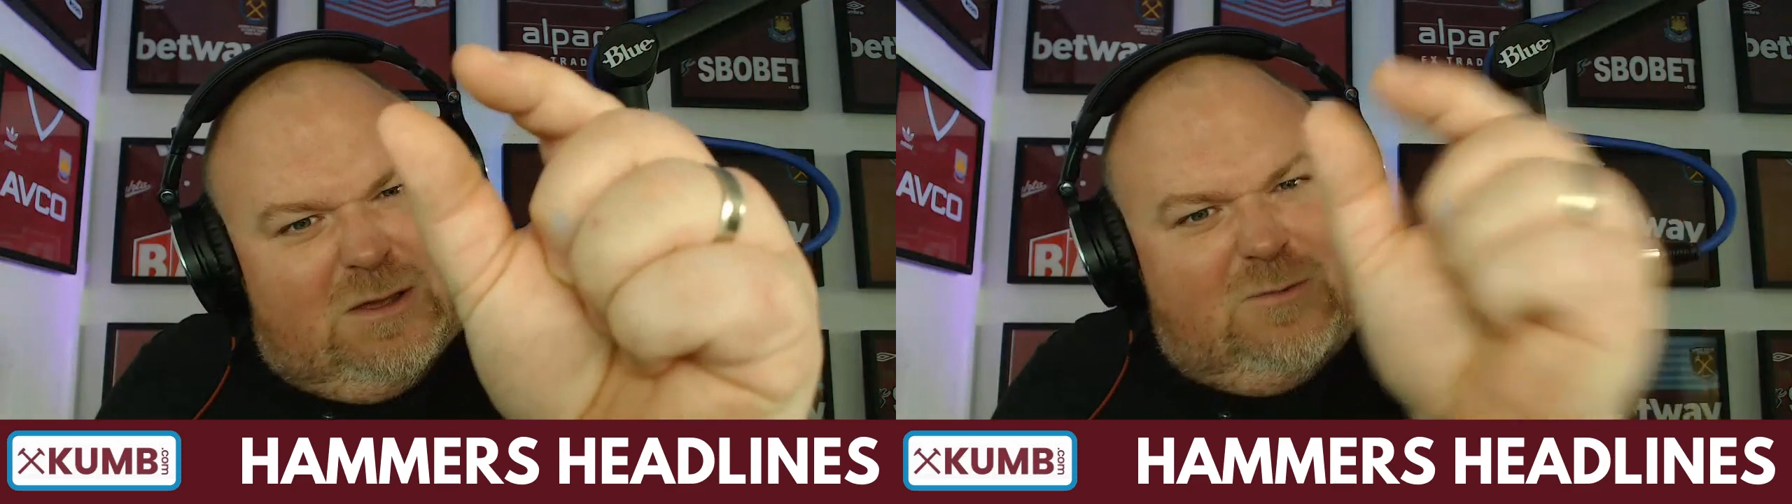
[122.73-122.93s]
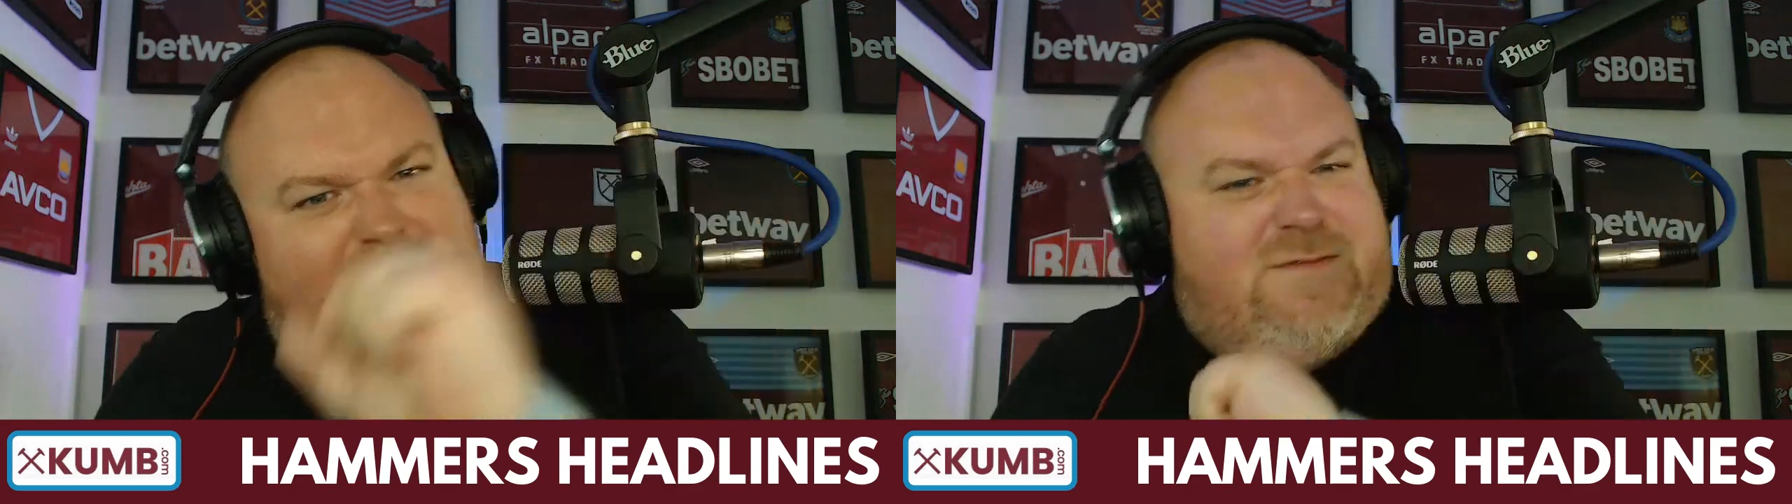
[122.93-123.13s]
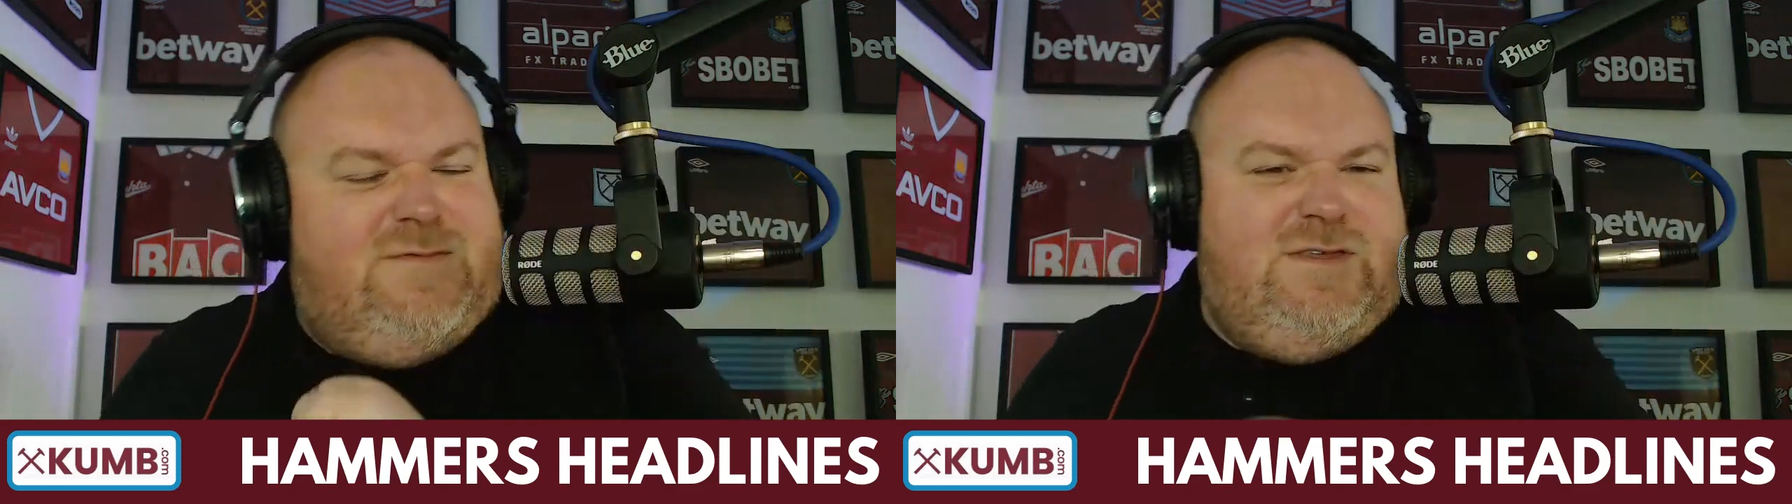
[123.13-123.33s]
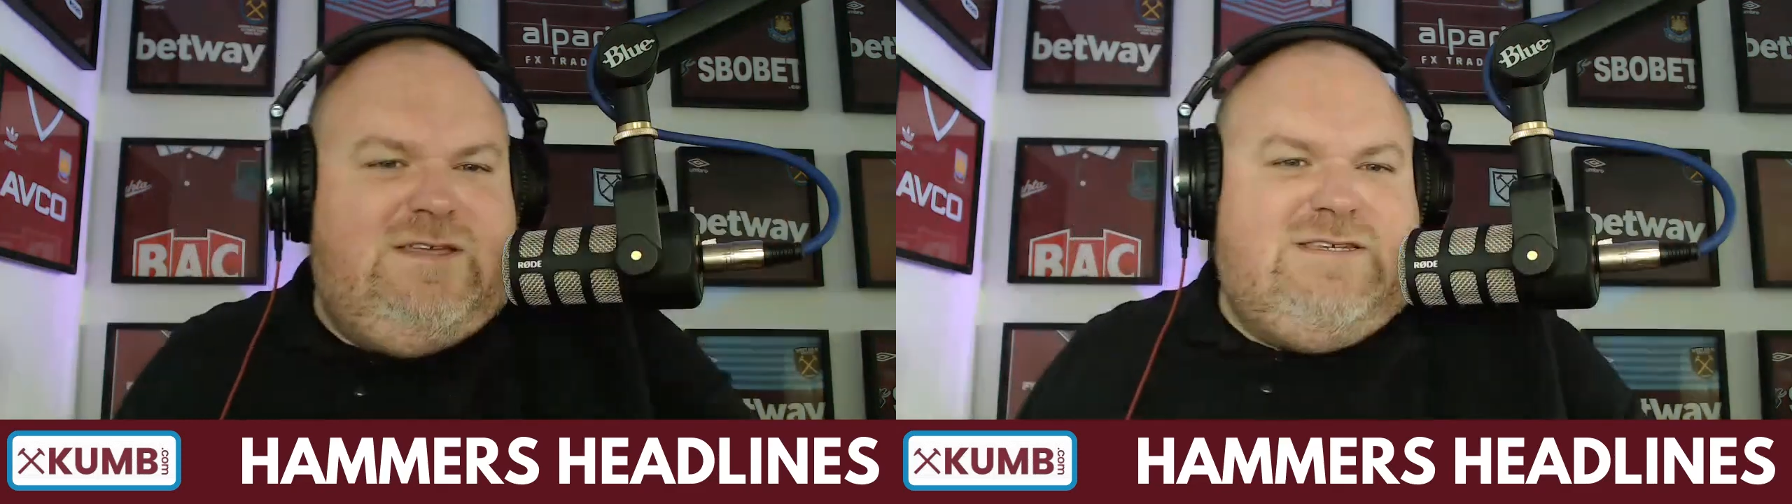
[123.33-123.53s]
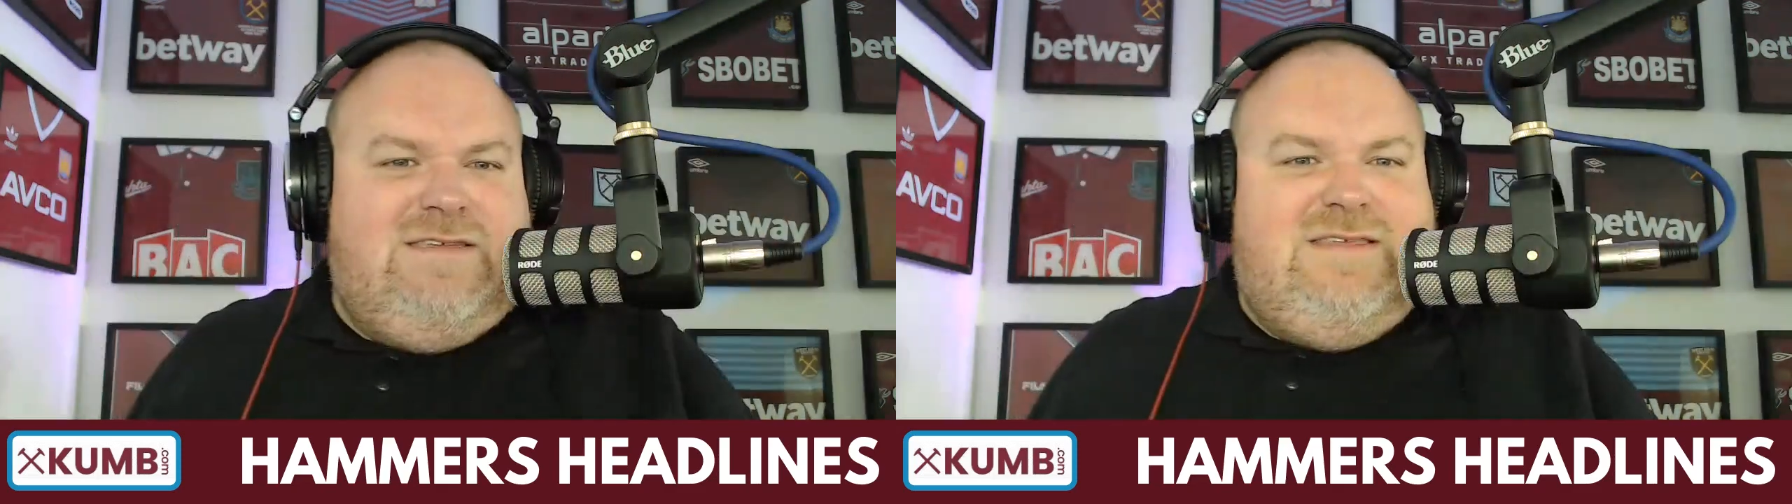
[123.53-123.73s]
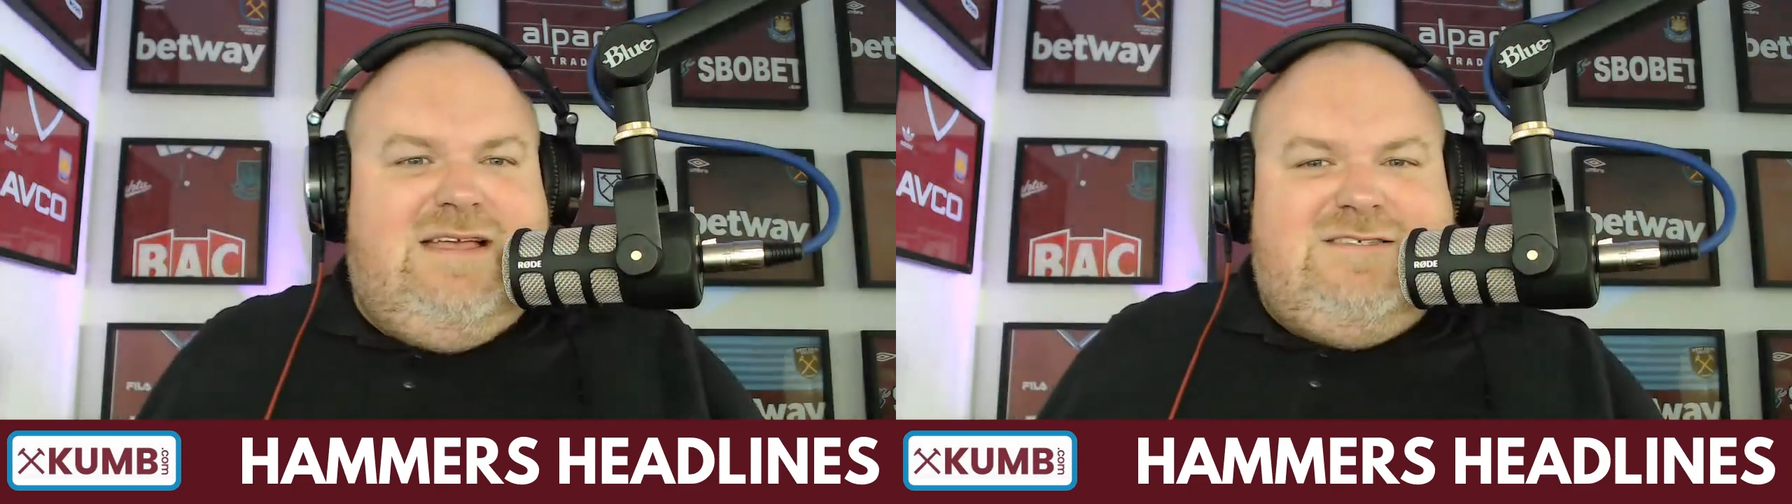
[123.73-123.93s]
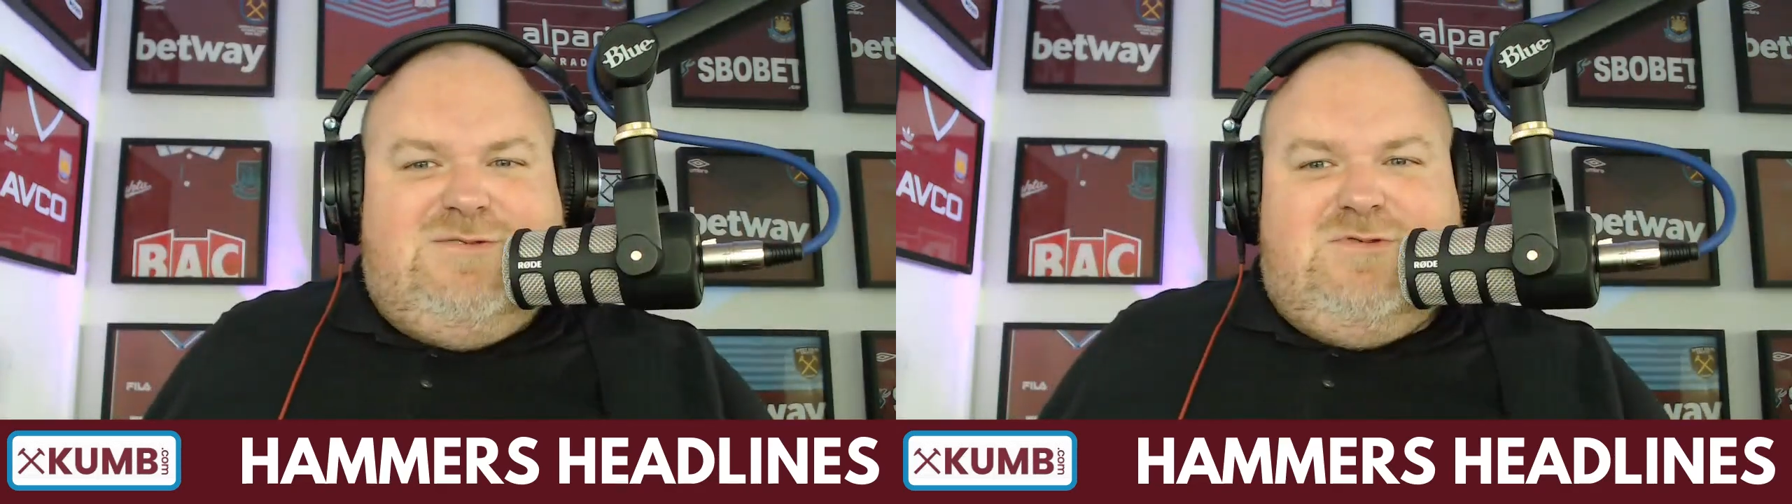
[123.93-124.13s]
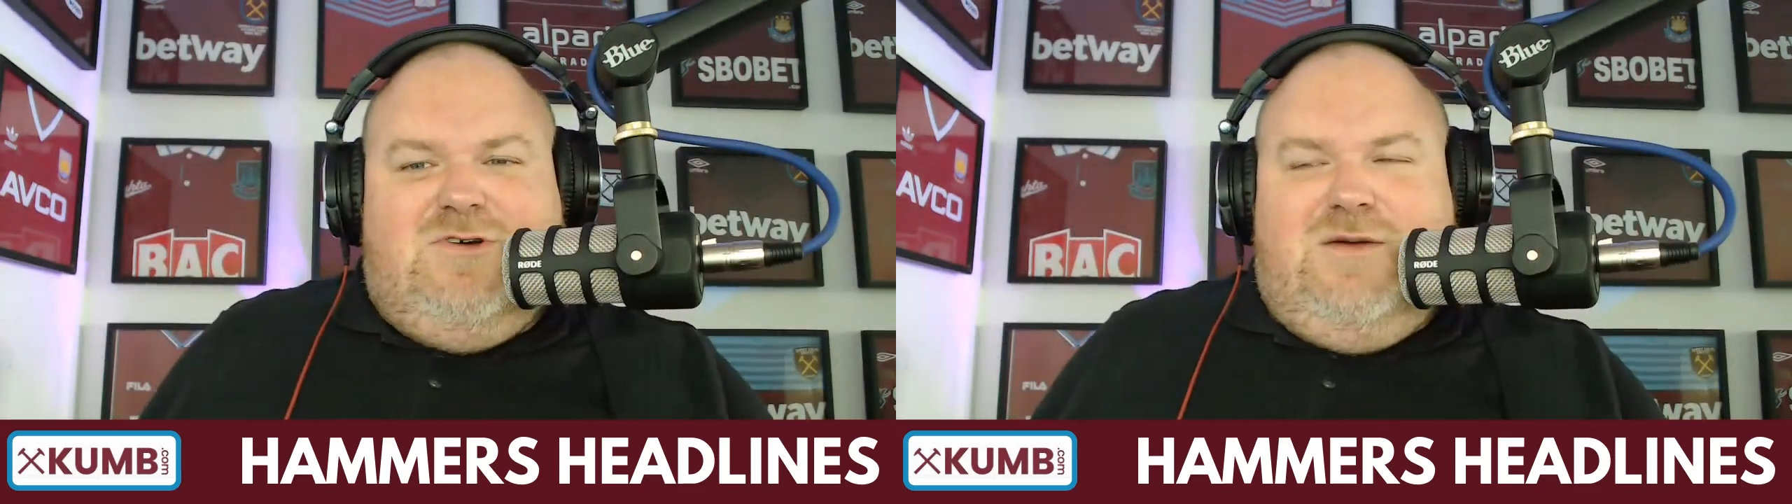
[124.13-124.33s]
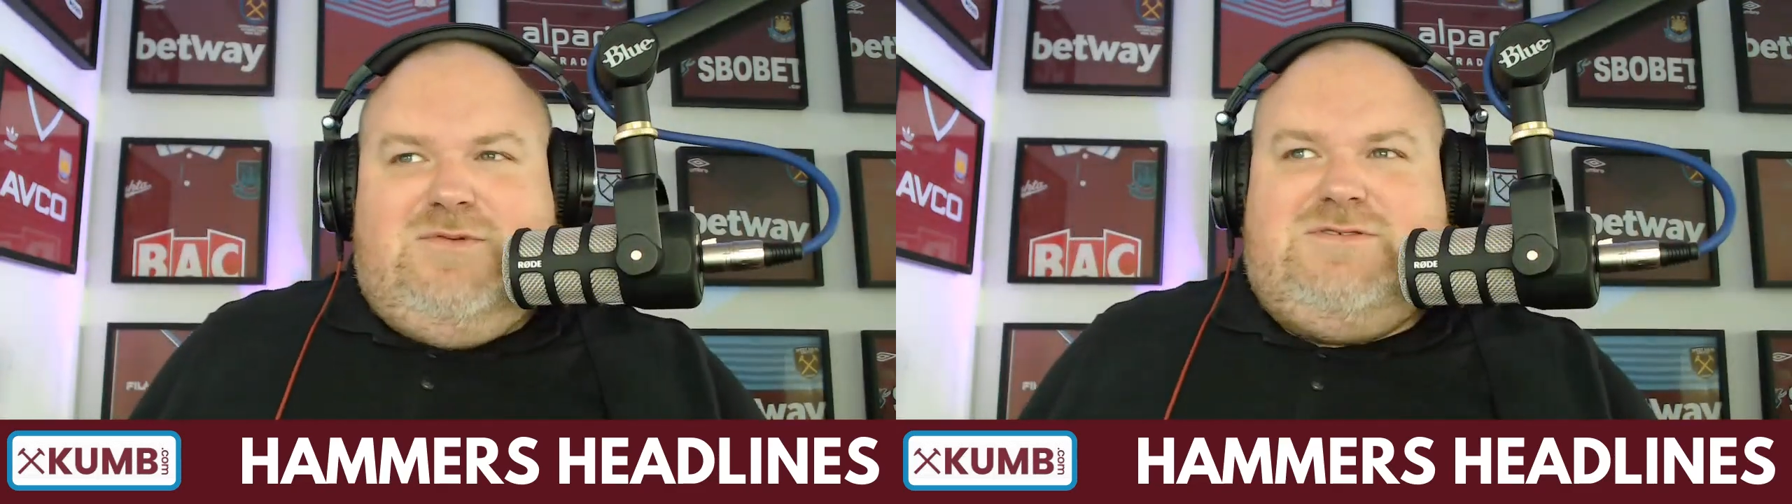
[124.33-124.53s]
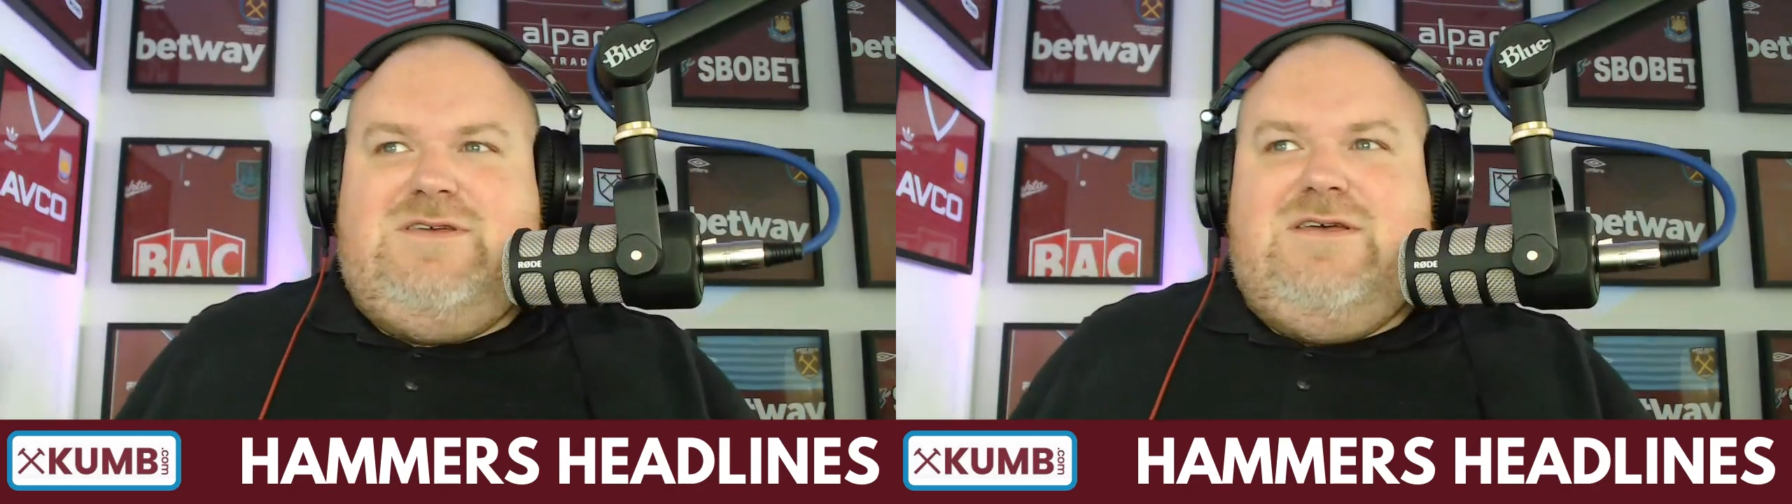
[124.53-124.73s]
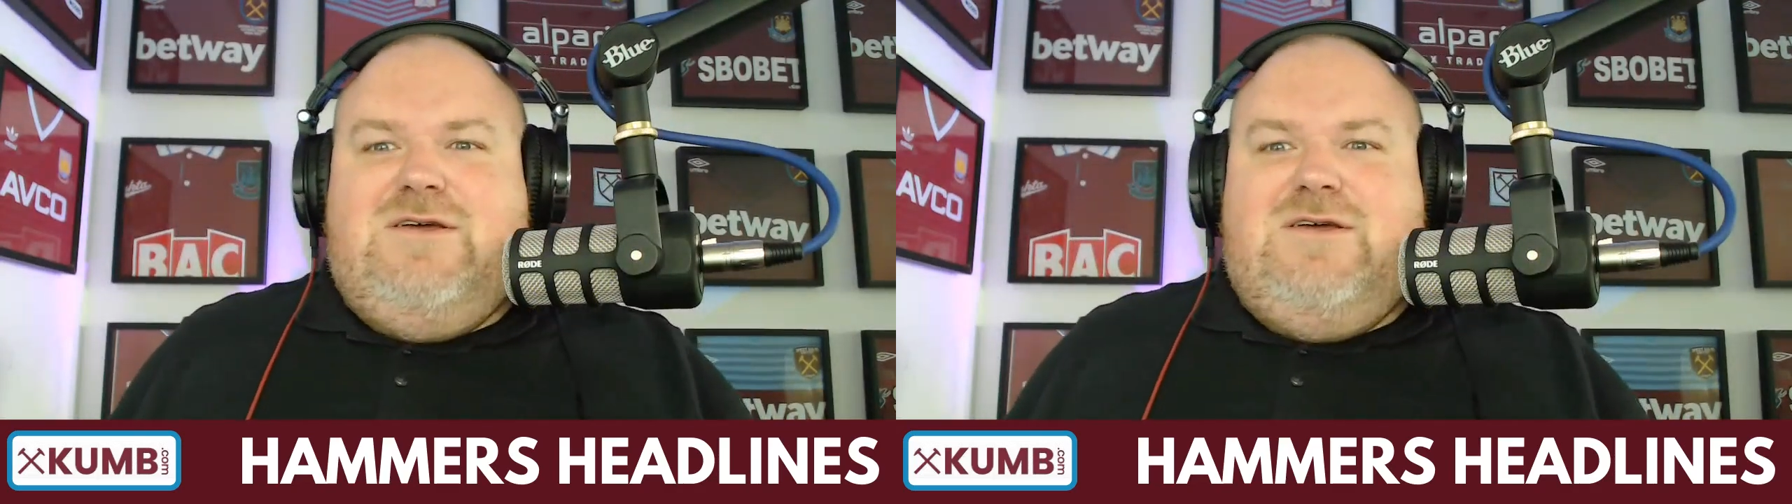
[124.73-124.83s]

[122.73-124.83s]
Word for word: away from thirteen thousand subscribers,